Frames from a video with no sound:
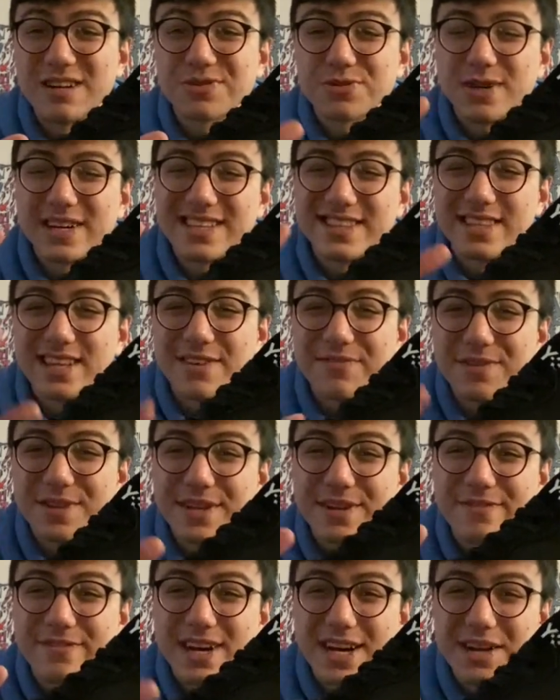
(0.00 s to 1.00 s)
so I
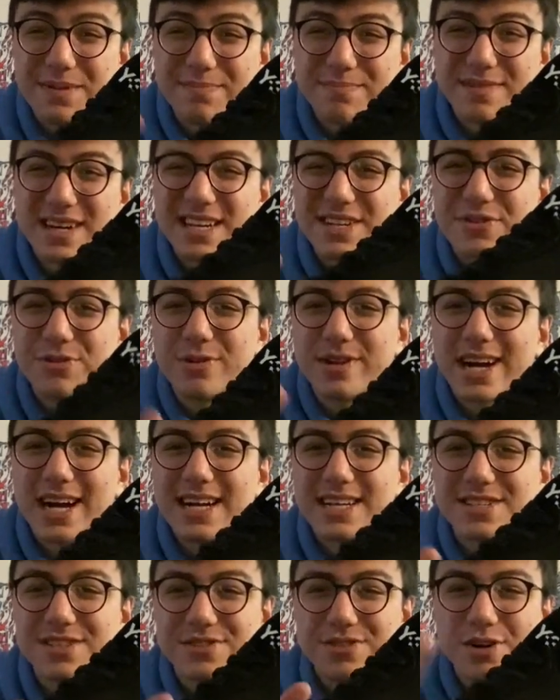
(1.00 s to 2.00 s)
definitely recommend you
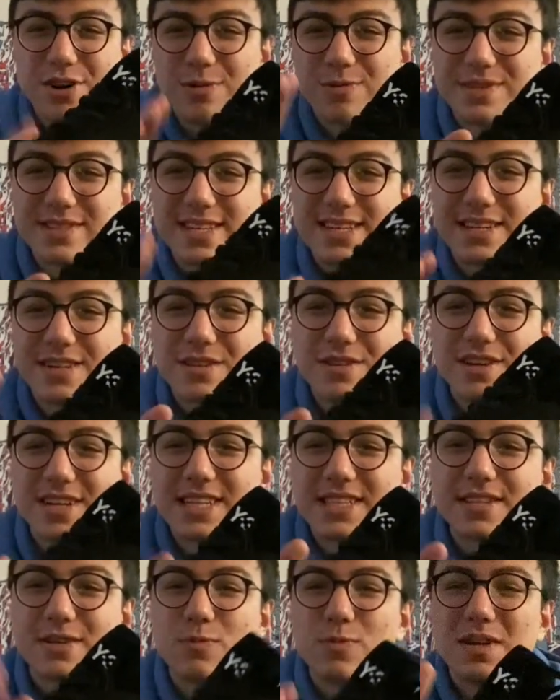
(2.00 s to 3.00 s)
guys go and take a look
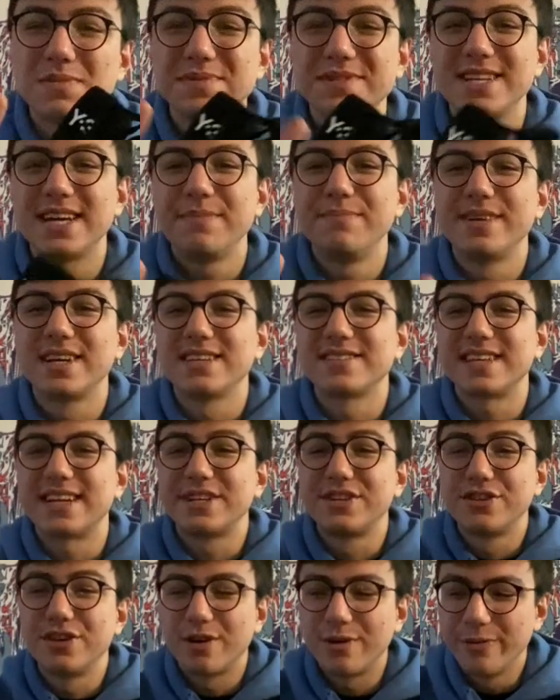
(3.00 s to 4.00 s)
at their website, because I
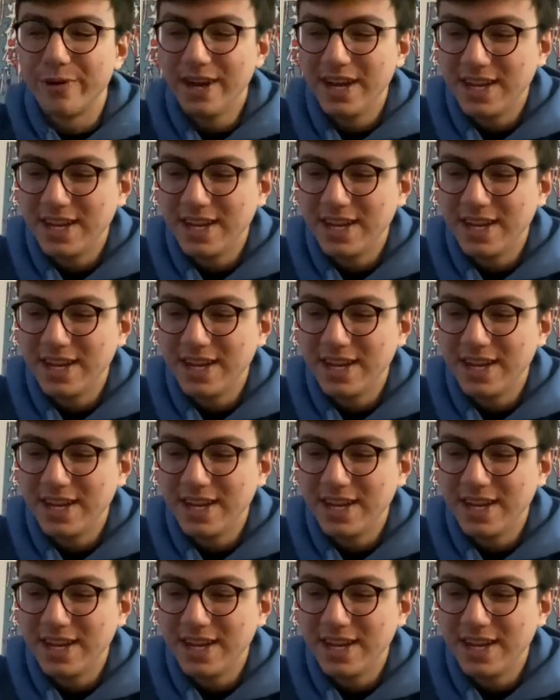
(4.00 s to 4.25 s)
know